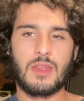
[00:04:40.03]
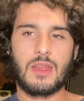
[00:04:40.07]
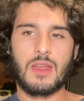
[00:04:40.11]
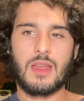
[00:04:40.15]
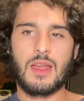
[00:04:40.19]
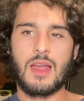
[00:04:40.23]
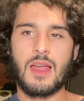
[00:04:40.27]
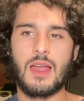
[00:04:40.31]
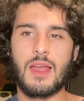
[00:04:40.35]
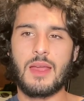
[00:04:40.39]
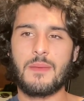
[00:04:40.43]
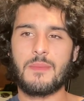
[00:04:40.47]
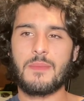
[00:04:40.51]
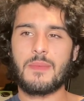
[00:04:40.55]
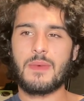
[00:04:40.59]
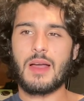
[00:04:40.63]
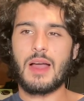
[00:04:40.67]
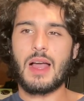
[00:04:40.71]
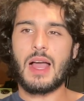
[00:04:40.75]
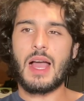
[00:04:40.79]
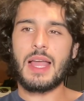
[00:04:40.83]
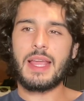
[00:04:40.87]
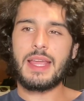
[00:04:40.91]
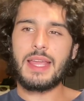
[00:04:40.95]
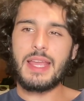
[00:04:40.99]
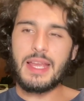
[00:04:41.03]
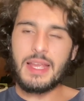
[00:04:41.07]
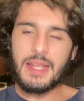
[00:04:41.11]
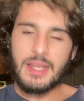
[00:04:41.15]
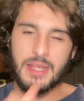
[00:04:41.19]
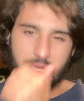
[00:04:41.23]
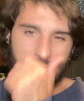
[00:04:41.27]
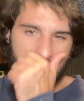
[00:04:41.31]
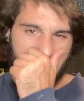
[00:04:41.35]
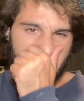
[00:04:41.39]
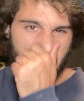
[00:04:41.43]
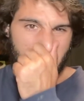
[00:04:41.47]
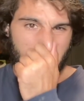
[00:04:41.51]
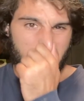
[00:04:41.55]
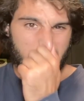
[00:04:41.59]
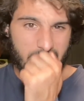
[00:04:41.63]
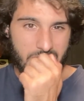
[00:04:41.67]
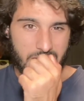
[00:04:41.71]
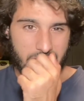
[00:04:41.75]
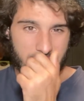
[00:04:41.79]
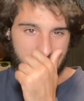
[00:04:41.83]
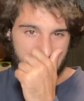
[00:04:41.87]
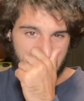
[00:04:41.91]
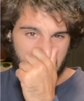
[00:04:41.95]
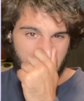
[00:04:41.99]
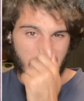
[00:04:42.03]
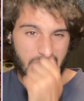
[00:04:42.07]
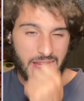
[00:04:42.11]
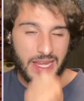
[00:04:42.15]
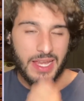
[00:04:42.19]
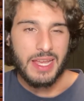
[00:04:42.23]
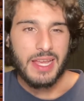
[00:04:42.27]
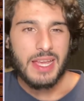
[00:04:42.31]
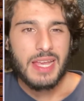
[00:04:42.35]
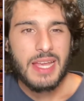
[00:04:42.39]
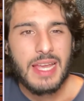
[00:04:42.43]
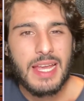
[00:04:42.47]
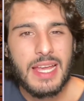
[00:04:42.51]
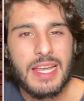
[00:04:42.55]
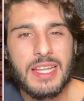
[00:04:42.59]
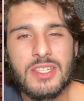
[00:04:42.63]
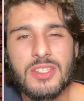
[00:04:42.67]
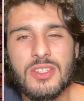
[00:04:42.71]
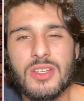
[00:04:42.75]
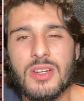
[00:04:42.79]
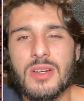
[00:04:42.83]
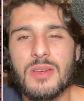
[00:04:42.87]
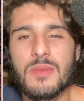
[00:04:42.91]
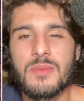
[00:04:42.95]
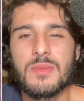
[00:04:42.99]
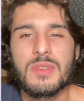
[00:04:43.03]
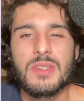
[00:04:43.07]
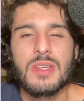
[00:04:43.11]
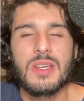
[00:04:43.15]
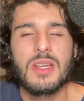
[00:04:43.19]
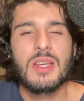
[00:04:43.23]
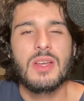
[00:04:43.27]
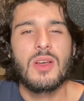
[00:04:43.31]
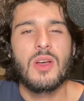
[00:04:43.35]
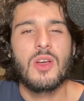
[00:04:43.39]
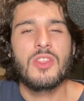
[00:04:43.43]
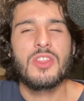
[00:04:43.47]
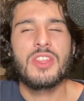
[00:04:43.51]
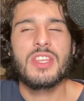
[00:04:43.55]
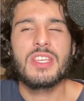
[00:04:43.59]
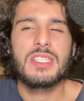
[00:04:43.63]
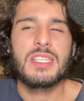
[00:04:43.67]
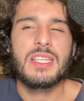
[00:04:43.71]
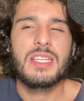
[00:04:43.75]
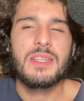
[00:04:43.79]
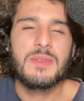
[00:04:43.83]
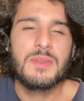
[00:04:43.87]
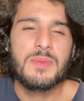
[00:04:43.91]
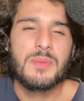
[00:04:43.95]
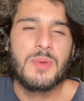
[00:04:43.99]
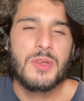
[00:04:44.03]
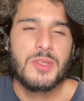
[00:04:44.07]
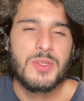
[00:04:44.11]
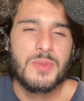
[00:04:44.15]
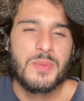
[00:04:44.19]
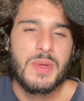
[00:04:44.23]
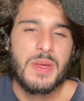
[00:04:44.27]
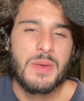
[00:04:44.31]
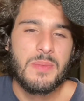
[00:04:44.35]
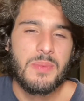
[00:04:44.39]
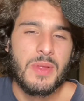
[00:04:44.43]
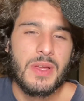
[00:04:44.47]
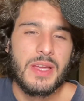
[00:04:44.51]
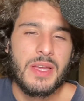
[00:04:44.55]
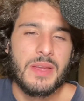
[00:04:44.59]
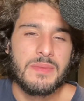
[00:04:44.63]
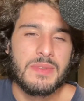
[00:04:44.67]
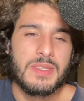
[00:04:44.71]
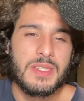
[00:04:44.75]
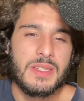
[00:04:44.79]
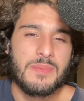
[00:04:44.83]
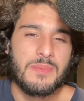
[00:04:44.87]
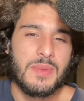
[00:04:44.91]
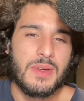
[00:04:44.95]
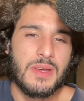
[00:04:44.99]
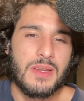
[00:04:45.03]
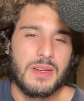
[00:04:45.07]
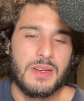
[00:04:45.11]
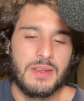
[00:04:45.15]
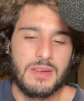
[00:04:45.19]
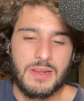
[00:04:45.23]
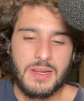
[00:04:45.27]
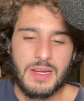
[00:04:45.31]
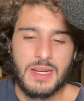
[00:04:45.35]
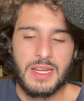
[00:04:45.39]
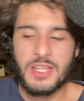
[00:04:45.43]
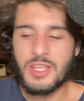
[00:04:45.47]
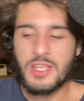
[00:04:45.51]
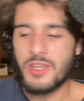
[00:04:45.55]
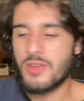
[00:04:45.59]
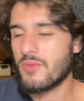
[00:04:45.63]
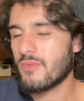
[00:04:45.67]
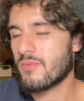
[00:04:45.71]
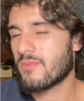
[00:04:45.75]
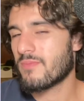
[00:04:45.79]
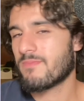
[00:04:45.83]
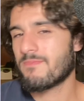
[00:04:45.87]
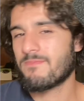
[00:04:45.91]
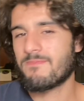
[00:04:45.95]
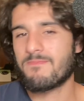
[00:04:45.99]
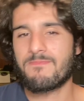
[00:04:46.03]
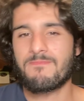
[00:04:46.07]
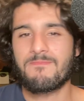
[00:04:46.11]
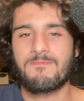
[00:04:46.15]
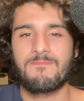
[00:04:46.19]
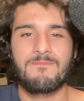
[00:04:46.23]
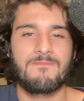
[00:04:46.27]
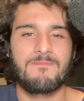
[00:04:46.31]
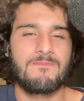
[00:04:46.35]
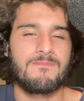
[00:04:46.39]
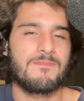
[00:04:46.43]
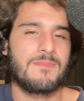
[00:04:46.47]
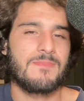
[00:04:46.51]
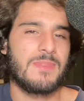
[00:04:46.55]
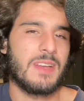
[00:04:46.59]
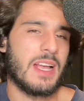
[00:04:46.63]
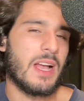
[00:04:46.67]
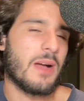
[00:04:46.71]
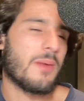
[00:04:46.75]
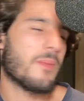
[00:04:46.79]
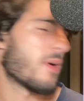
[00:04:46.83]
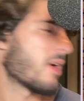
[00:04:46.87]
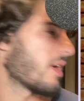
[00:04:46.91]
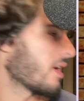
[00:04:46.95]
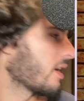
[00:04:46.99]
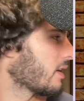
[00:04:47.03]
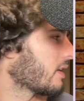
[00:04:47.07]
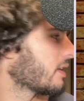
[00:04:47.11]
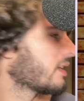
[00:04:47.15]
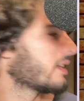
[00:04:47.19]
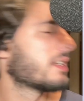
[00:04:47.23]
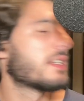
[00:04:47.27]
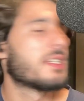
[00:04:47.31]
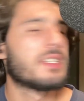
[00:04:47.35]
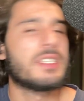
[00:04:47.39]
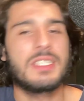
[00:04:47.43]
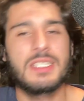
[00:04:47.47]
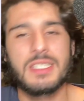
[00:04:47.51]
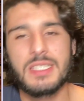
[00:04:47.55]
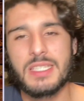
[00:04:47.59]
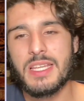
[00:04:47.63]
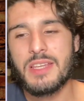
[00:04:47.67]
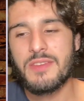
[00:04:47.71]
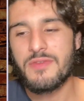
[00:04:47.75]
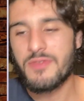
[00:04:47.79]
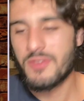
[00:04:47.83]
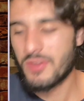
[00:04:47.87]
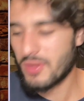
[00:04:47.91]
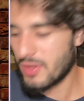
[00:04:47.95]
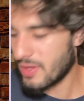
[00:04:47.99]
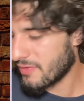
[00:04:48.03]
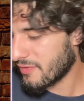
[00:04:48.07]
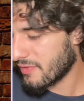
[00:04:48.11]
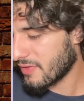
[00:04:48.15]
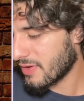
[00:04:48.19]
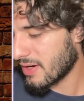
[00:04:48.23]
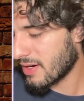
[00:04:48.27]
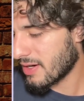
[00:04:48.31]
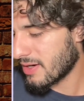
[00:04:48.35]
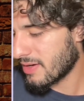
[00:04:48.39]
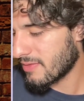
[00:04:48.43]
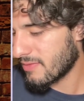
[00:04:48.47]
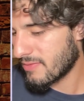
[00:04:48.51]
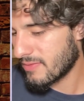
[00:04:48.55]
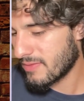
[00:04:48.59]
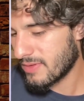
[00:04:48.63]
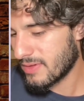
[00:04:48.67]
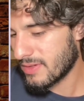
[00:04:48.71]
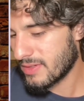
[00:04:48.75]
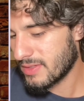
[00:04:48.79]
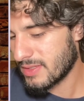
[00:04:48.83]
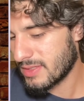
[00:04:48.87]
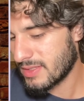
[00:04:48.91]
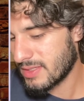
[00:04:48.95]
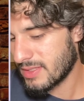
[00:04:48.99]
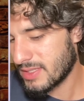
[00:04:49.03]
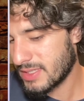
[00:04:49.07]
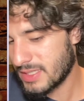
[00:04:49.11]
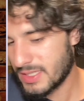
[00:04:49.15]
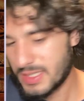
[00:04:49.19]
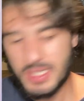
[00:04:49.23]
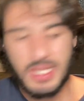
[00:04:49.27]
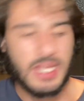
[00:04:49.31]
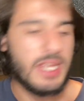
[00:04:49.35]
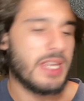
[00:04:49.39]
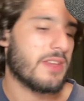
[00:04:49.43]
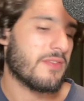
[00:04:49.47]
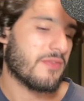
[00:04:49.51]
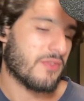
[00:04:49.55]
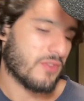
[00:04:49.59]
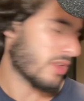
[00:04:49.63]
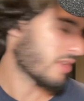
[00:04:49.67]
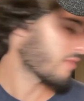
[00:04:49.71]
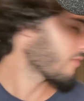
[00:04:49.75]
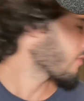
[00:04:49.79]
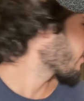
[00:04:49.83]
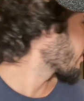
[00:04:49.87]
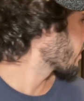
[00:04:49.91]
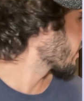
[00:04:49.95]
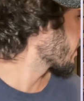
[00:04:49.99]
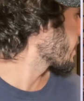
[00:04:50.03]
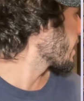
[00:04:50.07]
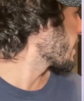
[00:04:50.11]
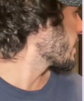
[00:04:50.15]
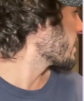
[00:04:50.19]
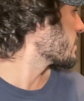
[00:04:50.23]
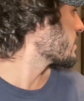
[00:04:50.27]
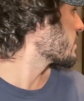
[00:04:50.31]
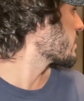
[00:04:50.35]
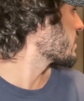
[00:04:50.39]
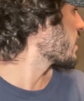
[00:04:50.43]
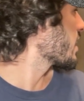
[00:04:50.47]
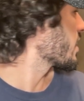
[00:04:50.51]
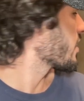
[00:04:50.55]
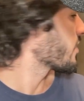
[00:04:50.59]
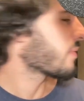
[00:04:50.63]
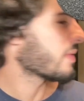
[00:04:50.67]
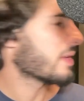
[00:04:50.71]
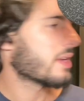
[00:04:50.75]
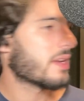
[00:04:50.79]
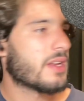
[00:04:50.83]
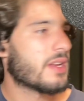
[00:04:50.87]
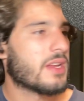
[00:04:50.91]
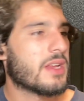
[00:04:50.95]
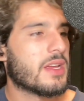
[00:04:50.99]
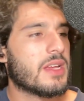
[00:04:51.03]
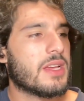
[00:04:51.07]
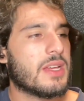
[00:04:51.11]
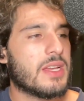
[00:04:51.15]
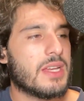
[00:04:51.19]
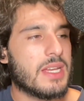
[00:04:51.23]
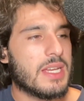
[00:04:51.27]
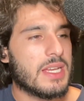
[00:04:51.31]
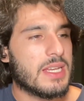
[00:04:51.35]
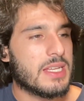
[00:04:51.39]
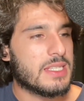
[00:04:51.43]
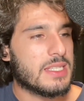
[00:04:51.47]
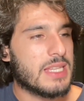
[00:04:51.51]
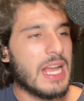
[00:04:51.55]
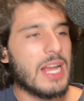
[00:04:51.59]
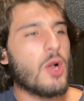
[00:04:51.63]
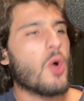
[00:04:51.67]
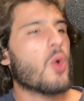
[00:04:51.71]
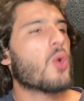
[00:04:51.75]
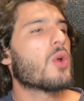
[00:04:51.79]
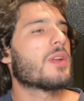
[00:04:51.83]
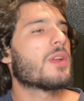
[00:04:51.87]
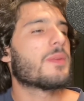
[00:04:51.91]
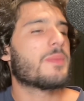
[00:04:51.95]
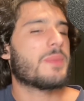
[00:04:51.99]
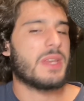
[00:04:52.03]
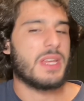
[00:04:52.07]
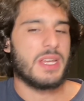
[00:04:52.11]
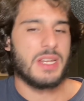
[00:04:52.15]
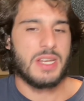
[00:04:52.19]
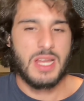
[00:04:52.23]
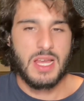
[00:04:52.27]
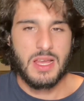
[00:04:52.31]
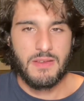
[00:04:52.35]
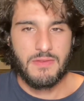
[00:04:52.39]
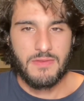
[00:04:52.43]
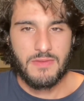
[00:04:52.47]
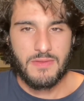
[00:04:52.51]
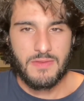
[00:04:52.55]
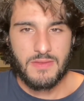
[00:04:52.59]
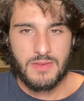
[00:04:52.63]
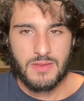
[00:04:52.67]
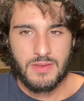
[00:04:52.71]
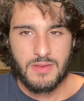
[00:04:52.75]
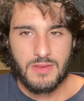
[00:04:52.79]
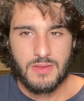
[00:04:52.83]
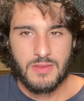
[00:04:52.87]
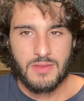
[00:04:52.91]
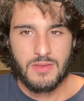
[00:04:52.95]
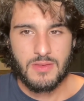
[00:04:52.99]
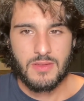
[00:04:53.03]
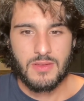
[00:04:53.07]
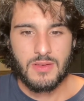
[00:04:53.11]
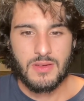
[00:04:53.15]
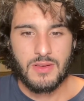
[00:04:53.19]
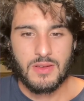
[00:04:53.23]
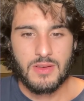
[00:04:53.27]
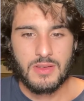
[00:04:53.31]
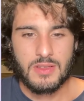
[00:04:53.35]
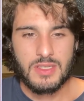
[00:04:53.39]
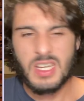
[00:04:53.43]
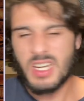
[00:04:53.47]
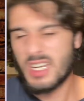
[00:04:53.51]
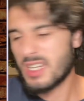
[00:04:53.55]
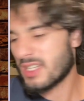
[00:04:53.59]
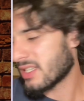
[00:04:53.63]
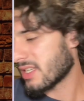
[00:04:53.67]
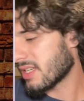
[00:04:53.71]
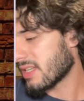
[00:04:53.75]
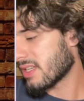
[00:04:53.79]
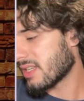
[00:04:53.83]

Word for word: I'm I get curious, like in terms this team's supposed to be a play-in team, but you come on, Steve Clifford, Steve Clifford, ladies and gentlemen. Is that going to be enough? Seriously,